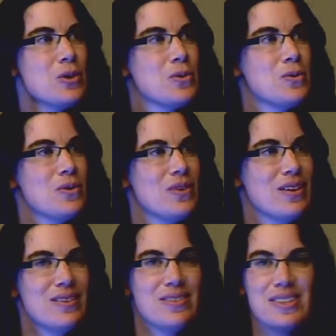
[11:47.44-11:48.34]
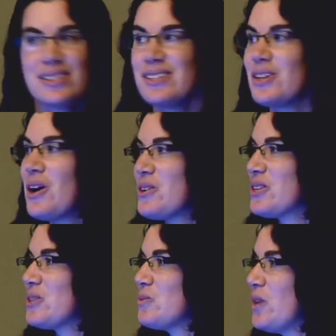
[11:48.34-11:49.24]
So this is
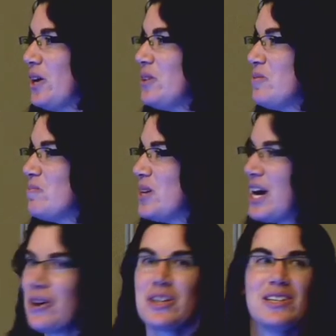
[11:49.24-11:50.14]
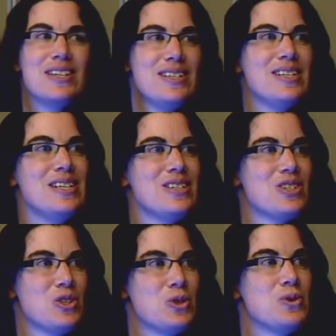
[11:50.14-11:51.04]
all good and well, but how are you going to
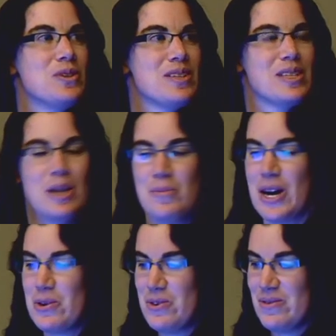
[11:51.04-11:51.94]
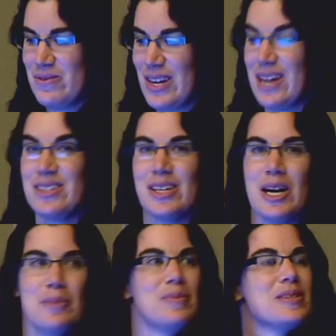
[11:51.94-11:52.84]
teach students about
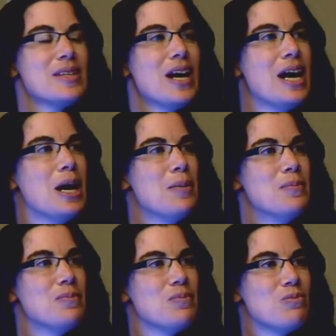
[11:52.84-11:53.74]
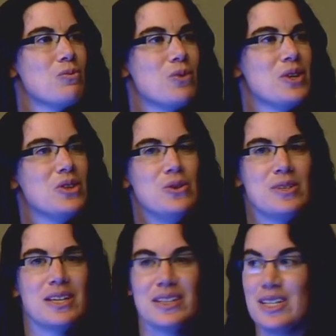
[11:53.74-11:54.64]
enzymes with
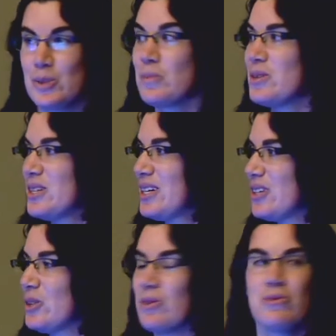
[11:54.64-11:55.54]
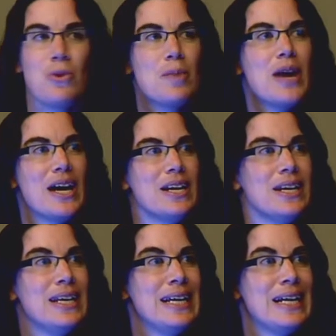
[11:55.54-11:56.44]
using this particular format?